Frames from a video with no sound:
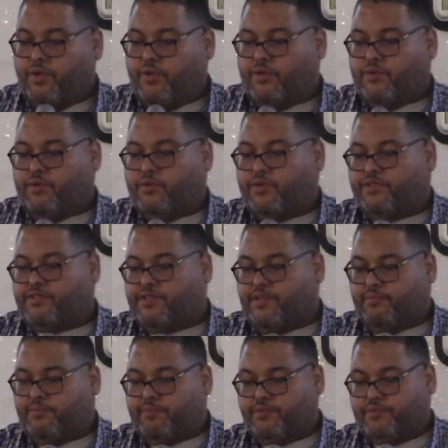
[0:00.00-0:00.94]
who her
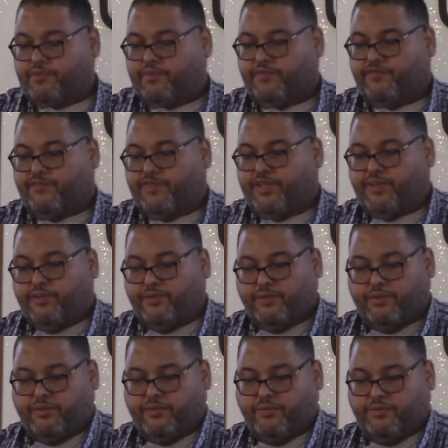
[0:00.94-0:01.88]
temples were
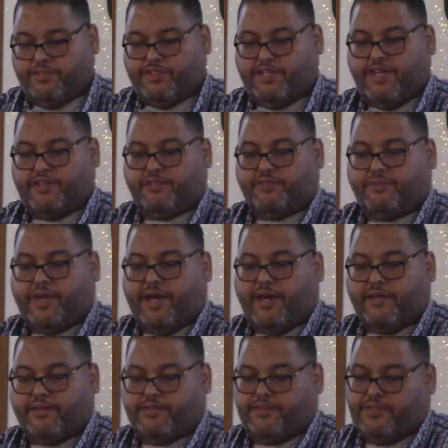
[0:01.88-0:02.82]
filled with
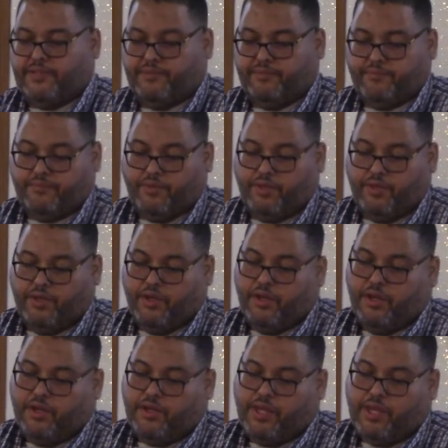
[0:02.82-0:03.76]
sexuality.
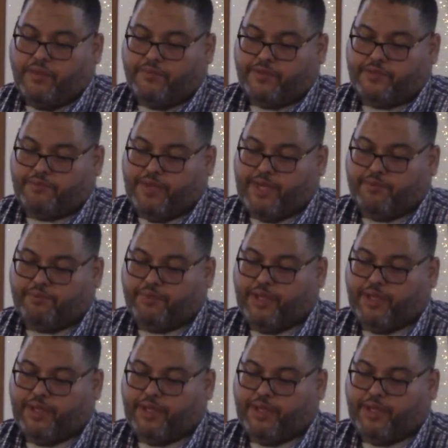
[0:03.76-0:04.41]
It was made